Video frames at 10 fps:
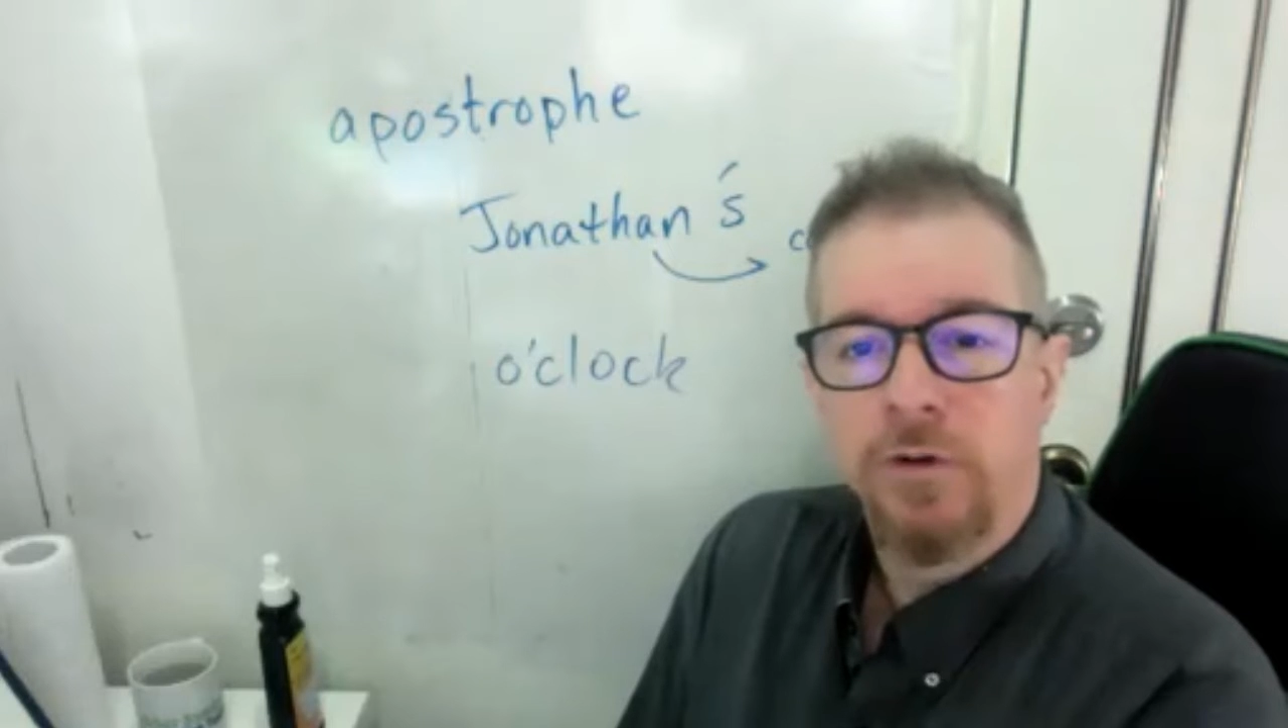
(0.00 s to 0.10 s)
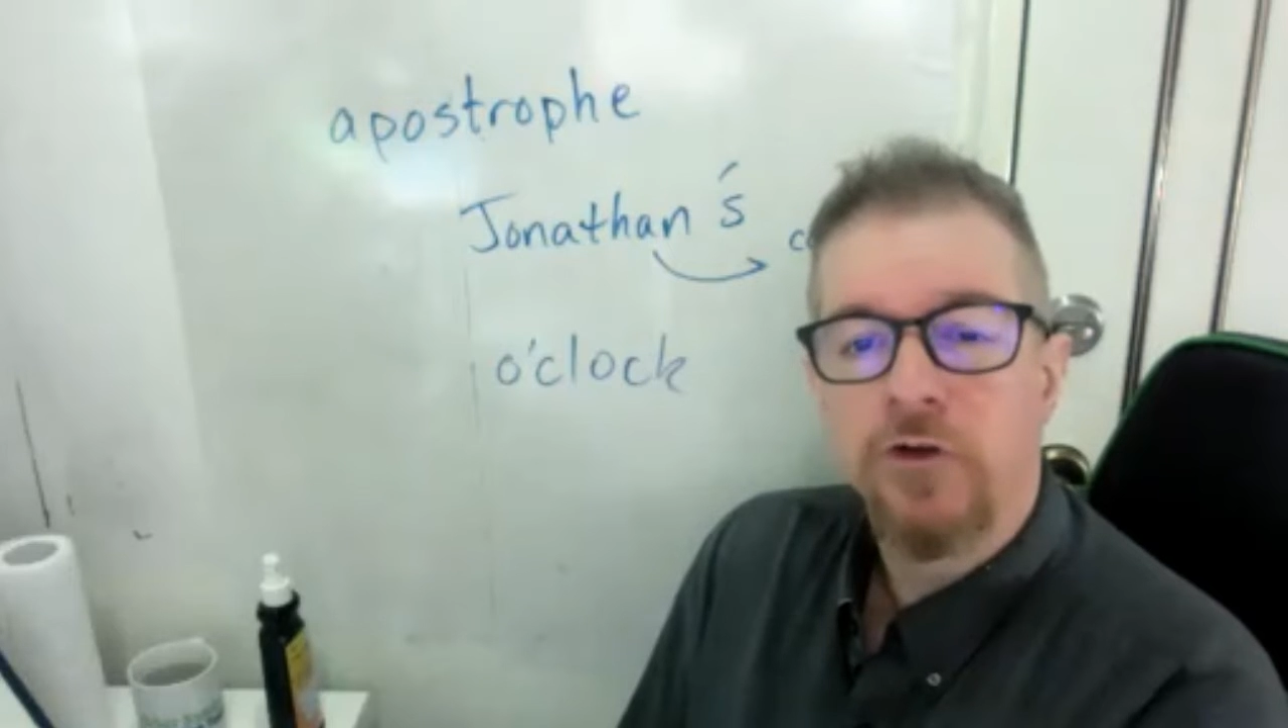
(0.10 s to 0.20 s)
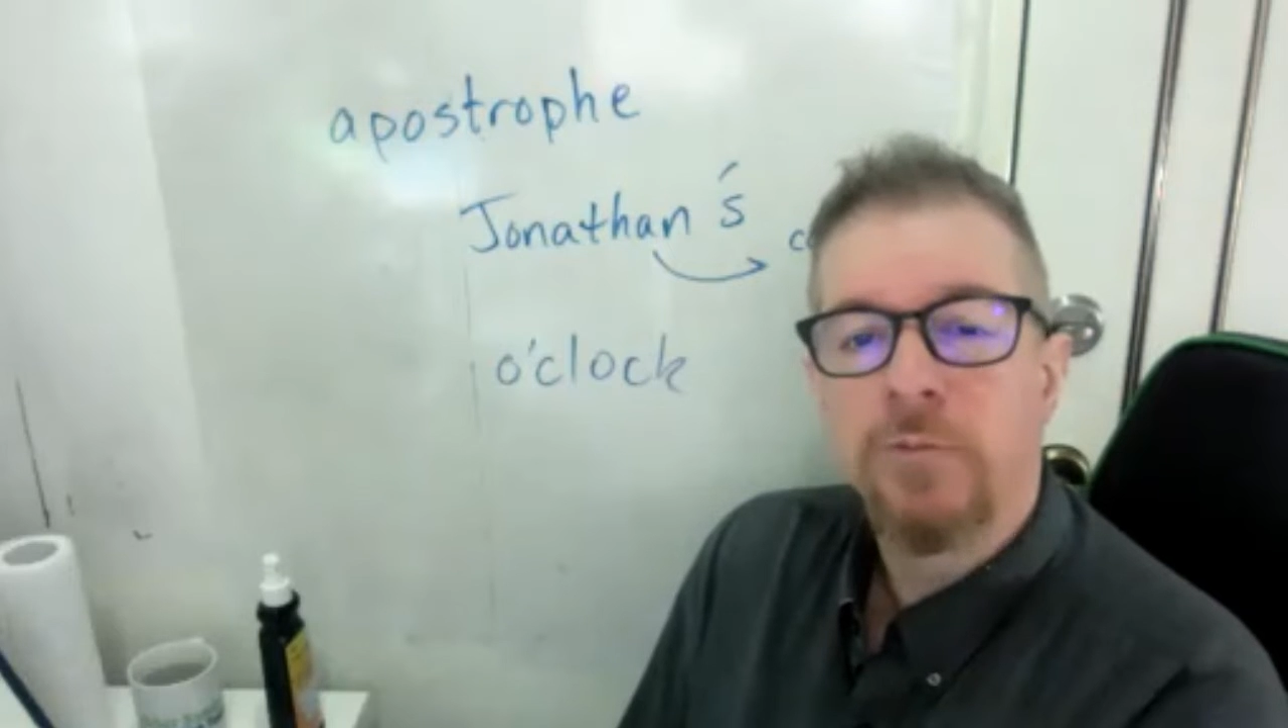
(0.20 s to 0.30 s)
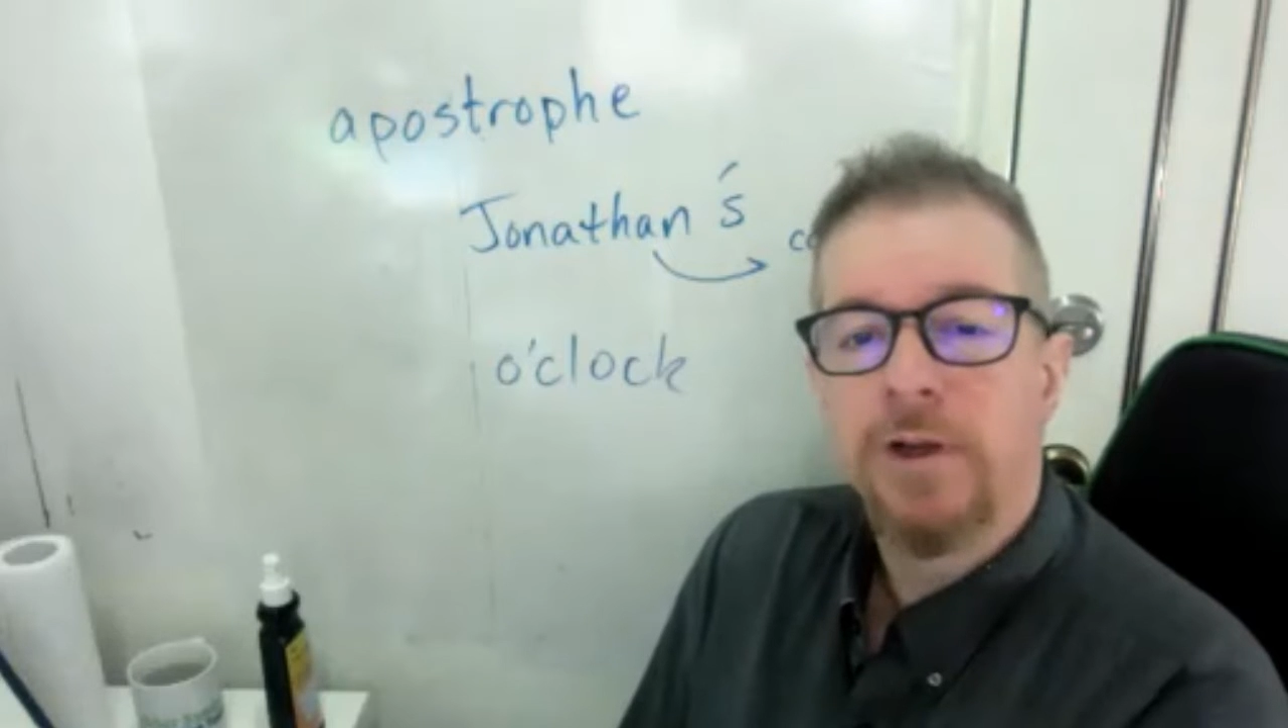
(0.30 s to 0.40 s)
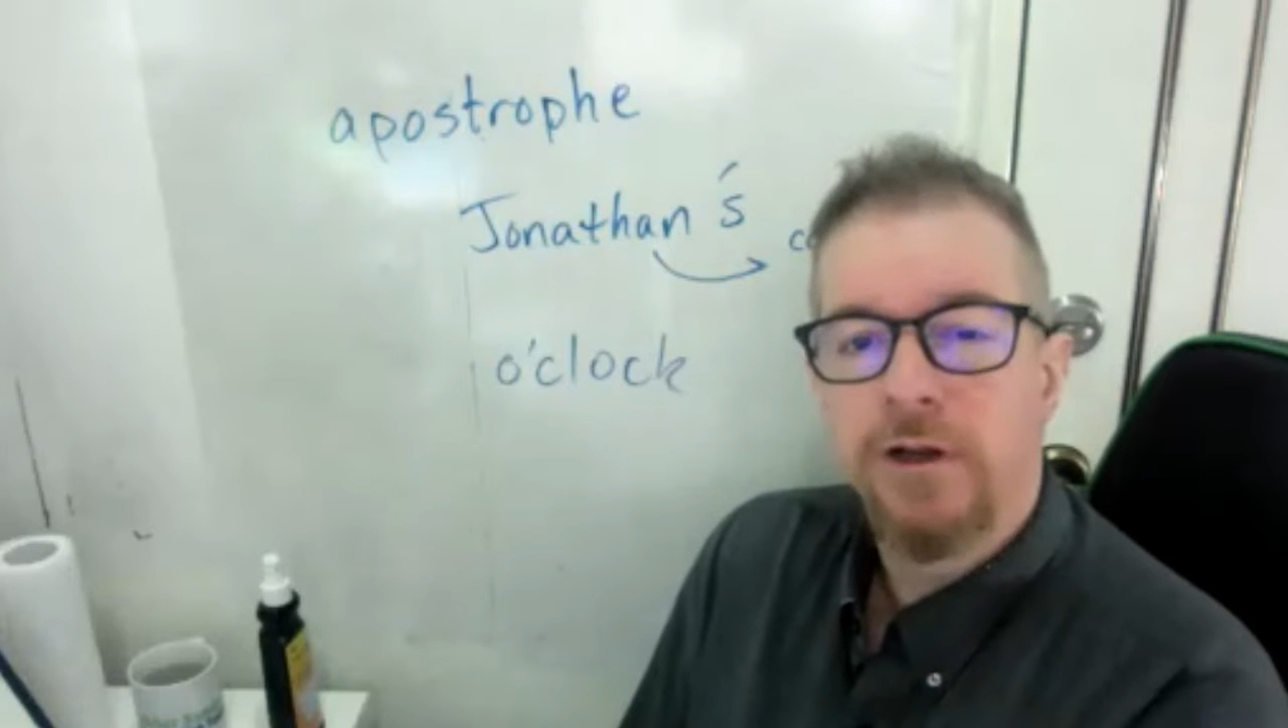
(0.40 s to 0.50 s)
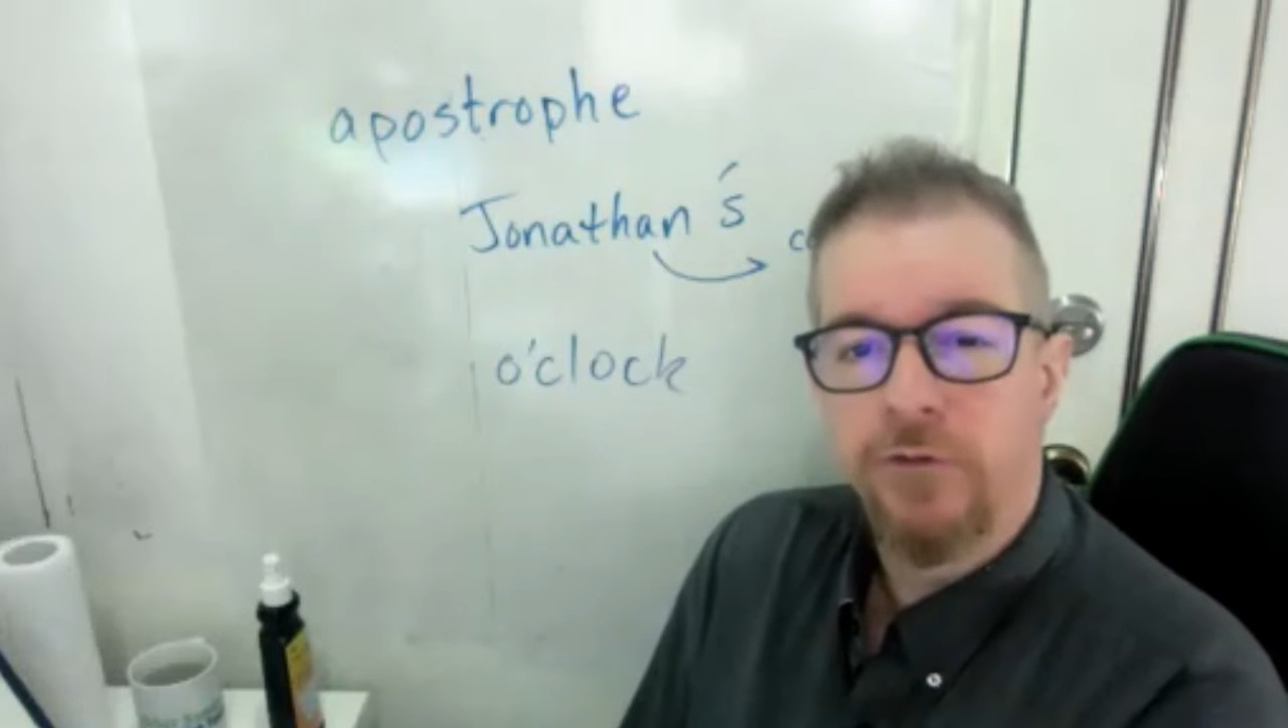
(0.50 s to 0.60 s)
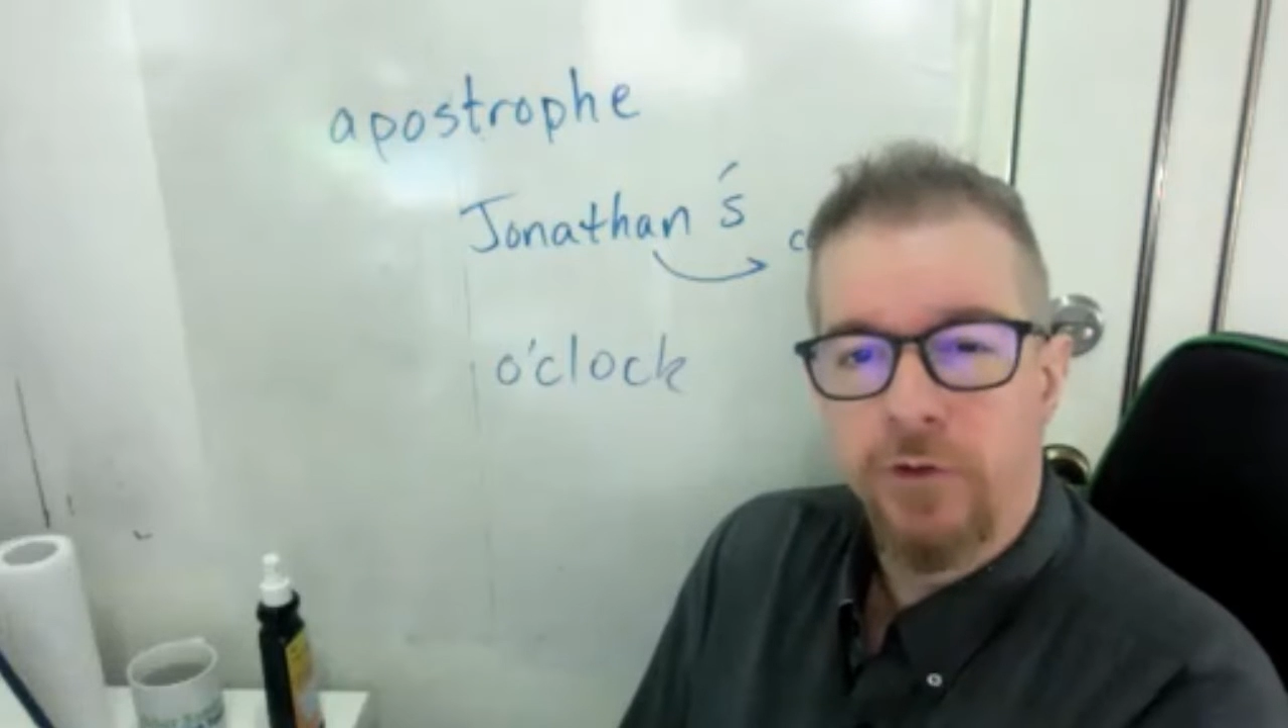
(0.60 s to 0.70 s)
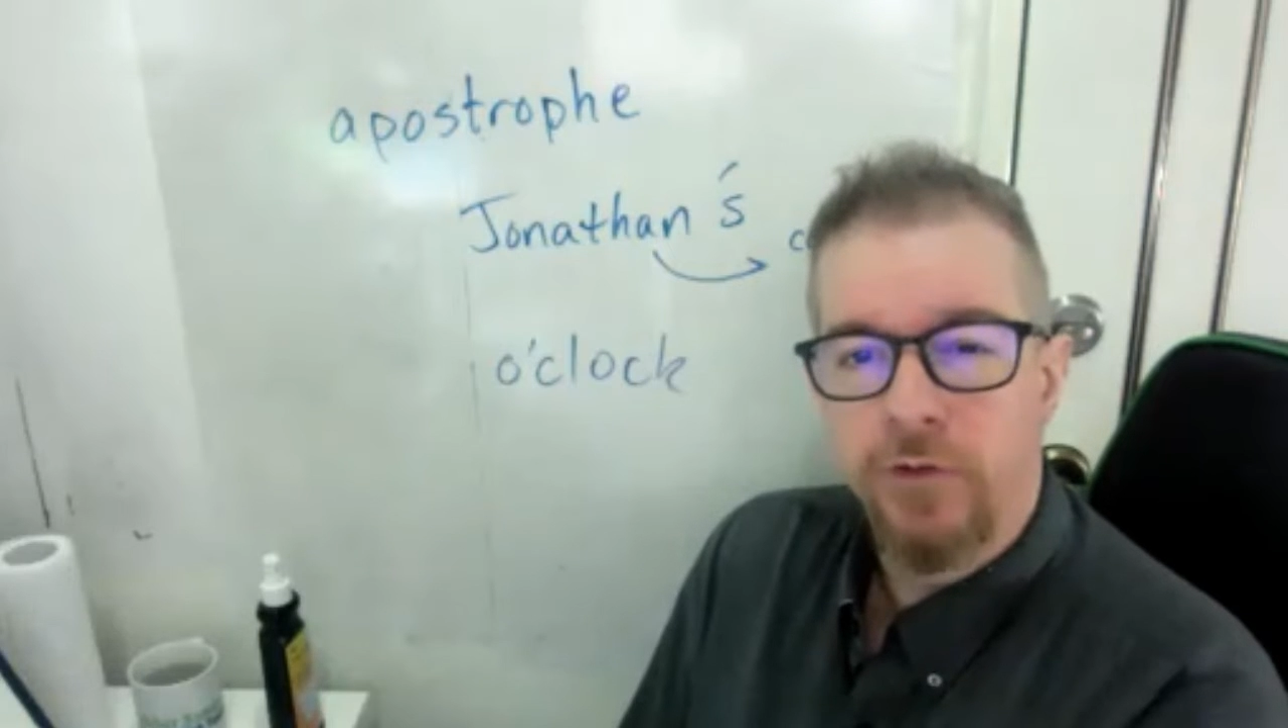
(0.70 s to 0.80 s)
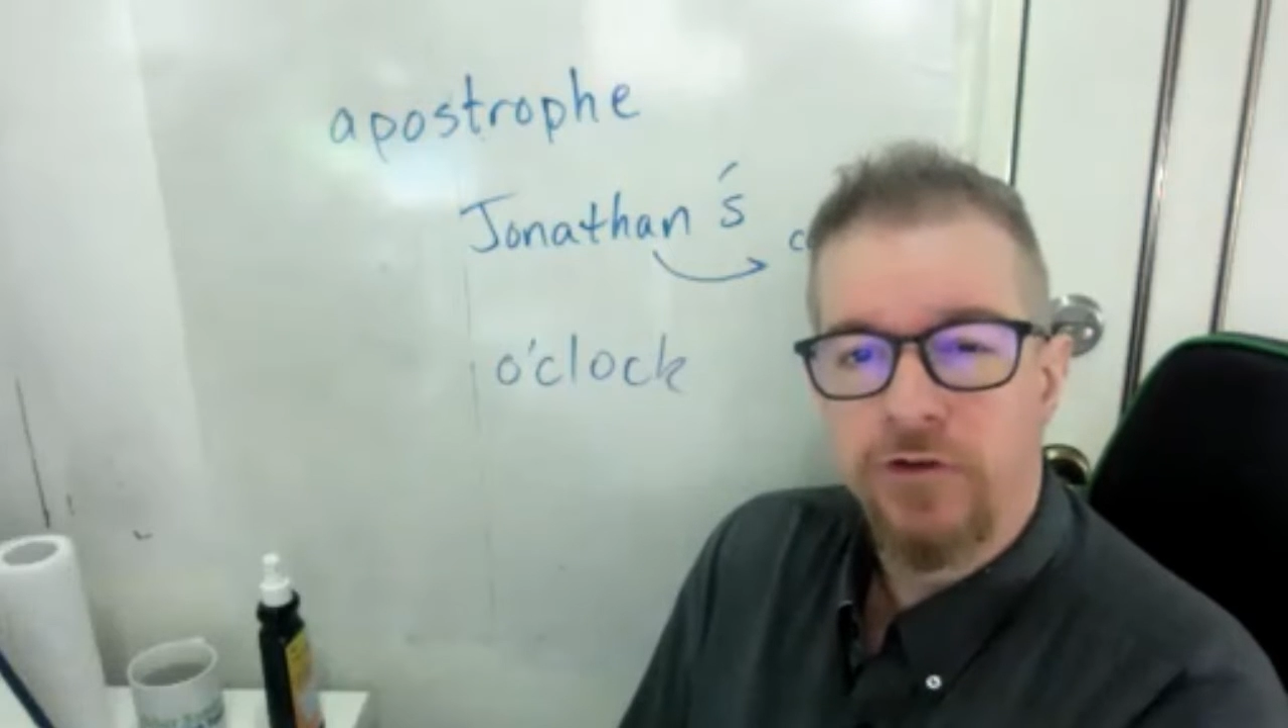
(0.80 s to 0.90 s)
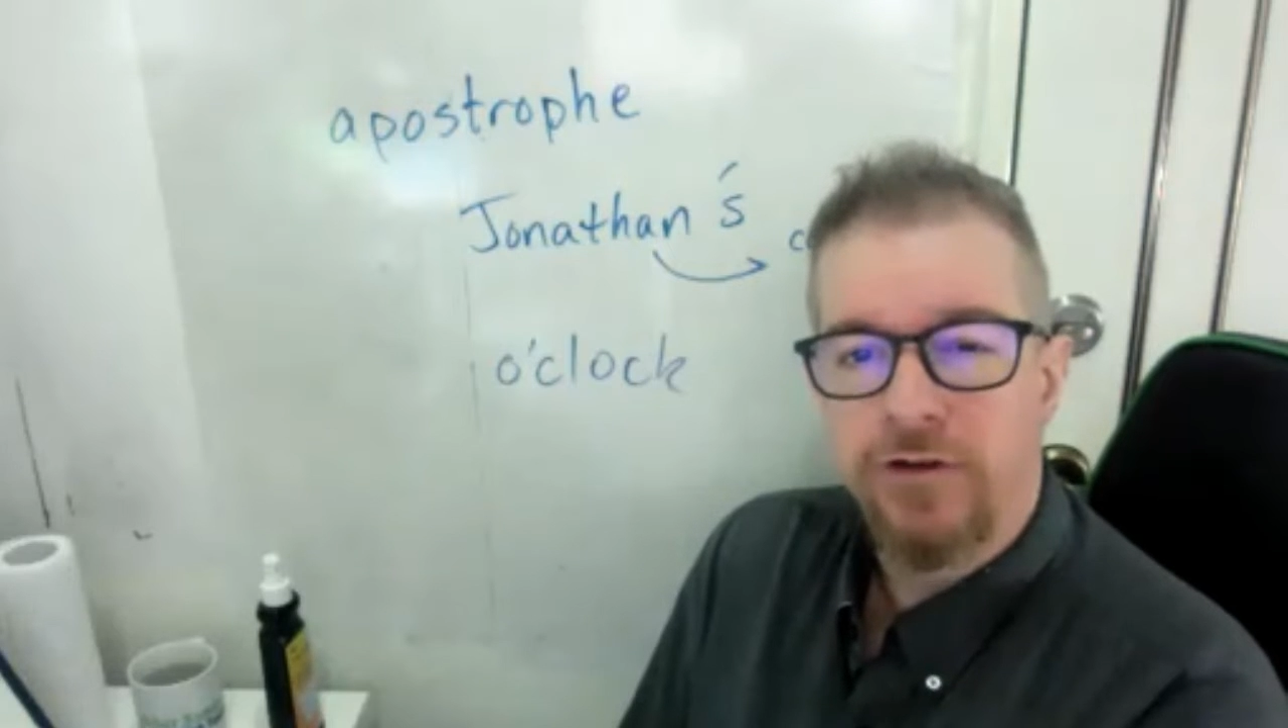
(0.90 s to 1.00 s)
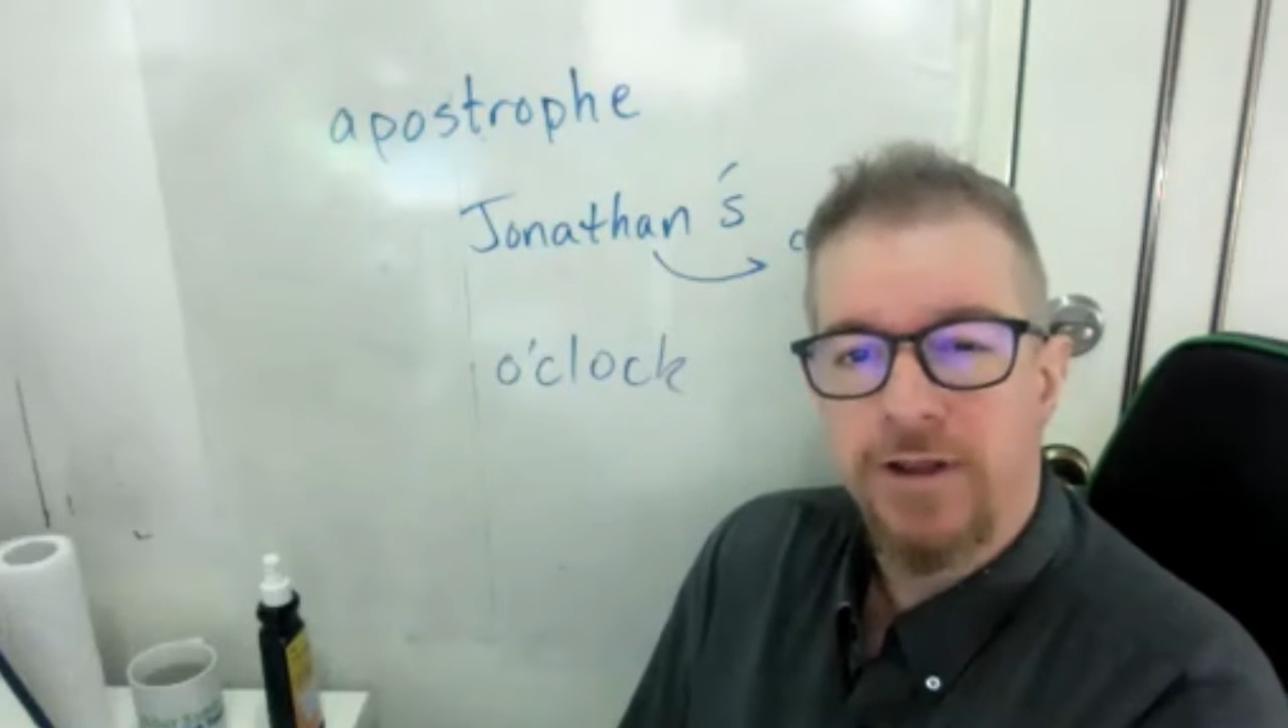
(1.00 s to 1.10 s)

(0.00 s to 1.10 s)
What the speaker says: just being introduced,